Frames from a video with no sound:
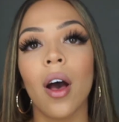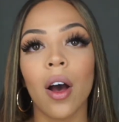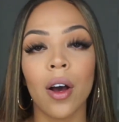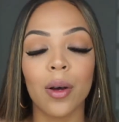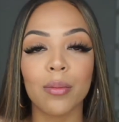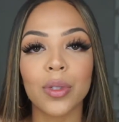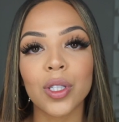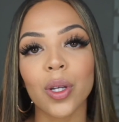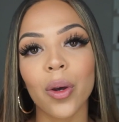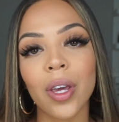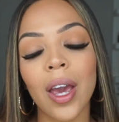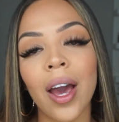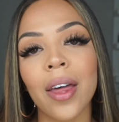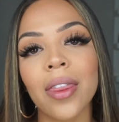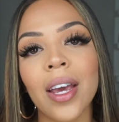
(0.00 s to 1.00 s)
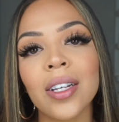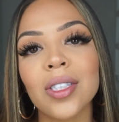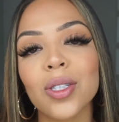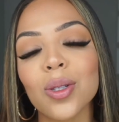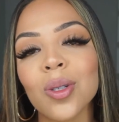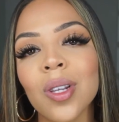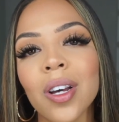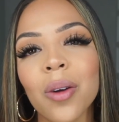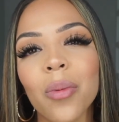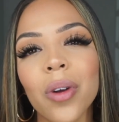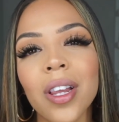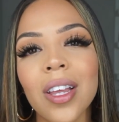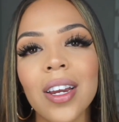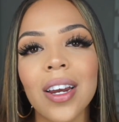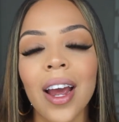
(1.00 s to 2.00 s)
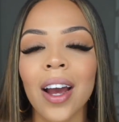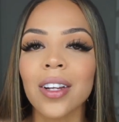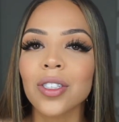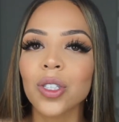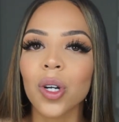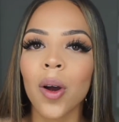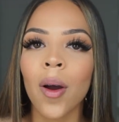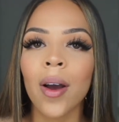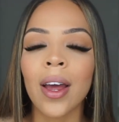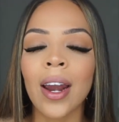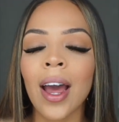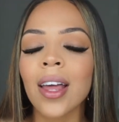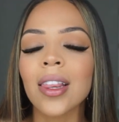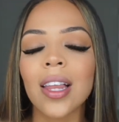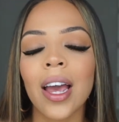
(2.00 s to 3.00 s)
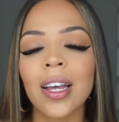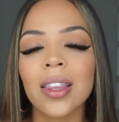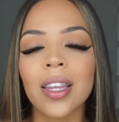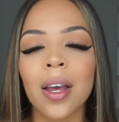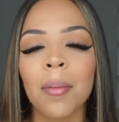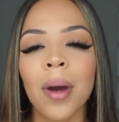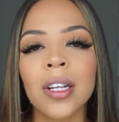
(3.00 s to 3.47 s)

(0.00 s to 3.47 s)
Um, so yeah, they do look really natural and I like them.